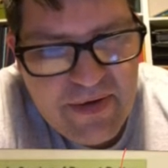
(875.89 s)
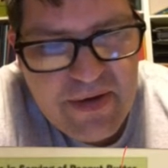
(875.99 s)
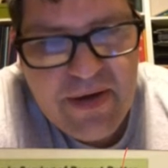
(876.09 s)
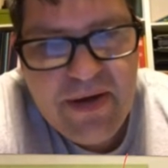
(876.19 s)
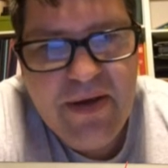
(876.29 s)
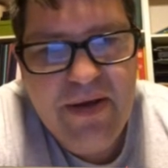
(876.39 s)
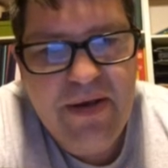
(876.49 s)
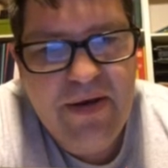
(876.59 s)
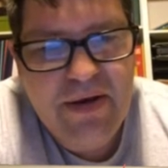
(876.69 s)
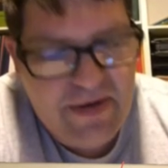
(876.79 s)

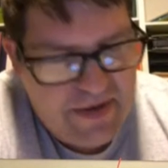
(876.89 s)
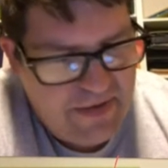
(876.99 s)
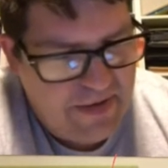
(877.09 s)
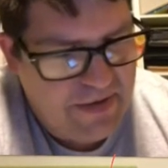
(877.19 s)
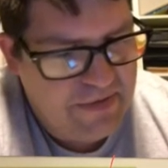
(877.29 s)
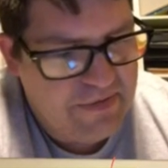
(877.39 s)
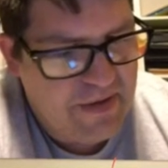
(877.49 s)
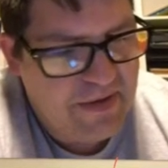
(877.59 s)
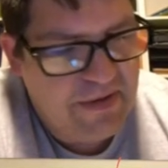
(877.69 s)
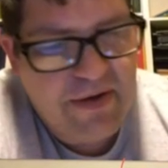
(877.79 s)
and I'm going to just take
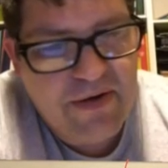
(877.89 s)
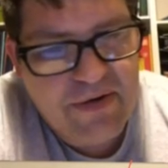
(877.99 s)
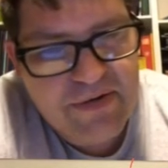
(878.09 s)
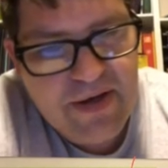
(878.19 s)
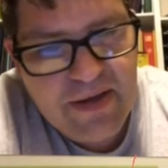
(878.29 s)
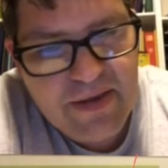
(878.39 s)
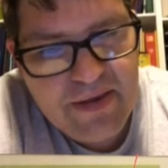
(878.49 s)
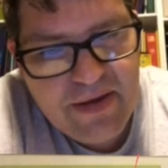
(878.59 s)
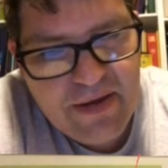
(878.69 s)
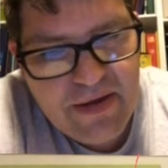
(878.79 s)
it to the nearest tenth,
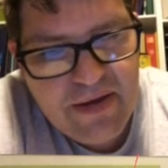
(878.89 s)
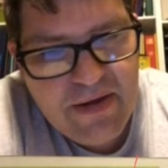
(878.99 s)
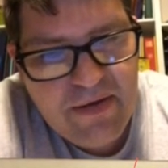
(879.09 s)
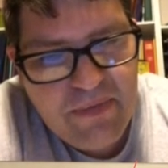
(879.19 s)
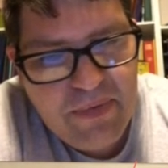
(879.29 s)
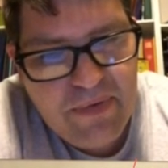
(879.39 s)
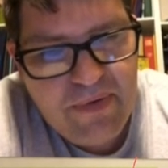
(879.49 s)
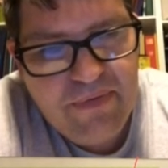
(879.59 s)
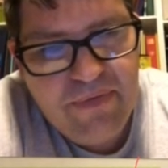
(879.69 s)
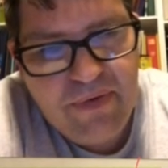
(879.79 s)

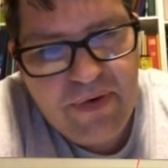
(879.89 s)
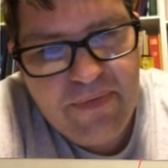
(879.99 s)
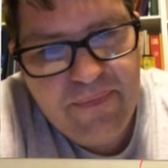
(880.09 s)
0.4.